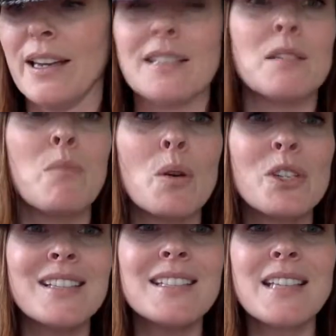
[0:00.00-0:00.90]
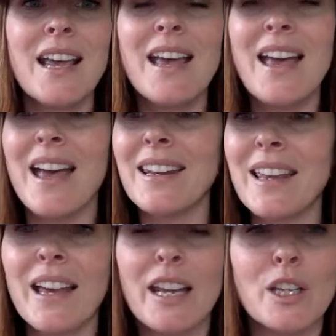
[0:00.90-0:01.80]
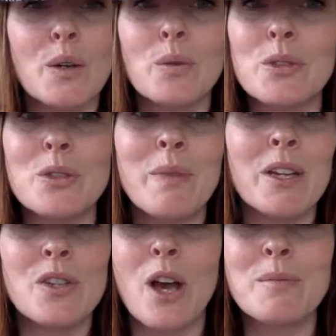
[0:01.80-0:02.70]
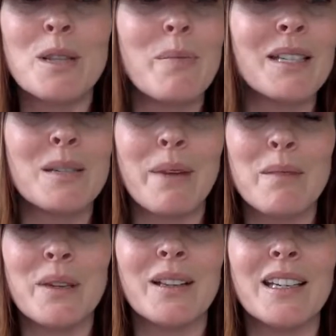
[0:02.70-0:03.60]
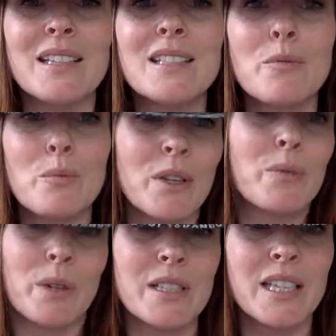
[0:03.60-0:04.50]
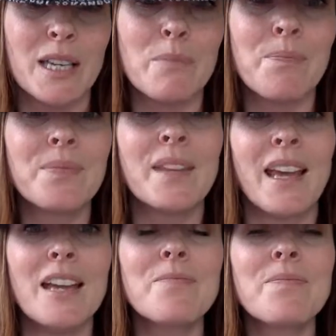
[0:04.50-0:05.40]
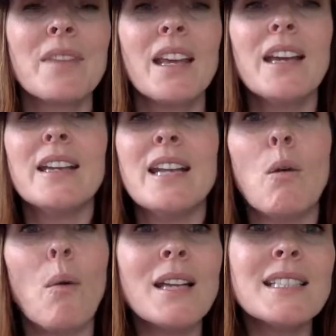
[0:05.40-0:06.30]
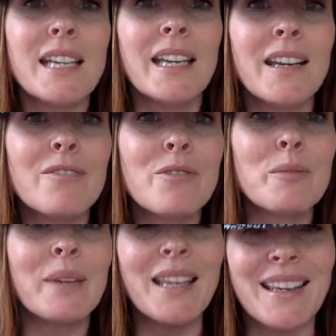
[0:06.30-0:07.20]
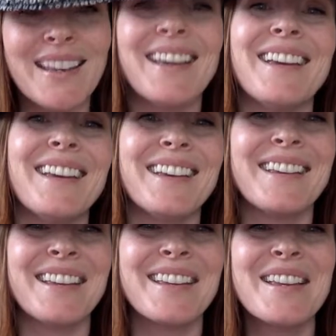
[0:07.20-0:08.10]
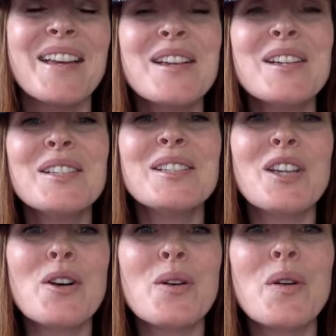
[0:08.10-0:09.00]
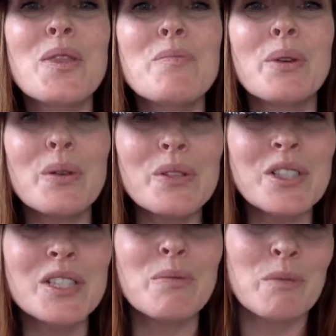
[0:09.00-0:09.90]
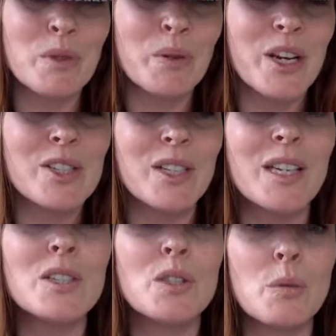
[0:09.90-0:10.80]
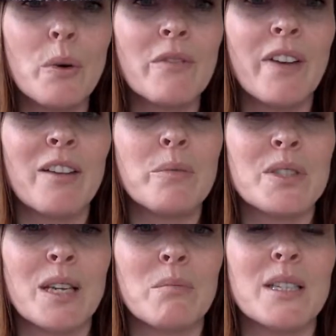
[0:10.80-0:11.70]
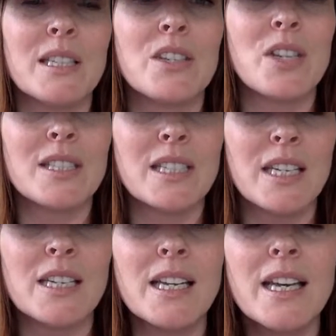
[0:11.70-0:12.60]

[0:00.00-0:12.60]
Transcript: emotions, and again, I can only do my job to the best of my abilities if we're a team. Okay. Now, what's in it for me? So the brokerage's remuneration is 2.5% plus HST.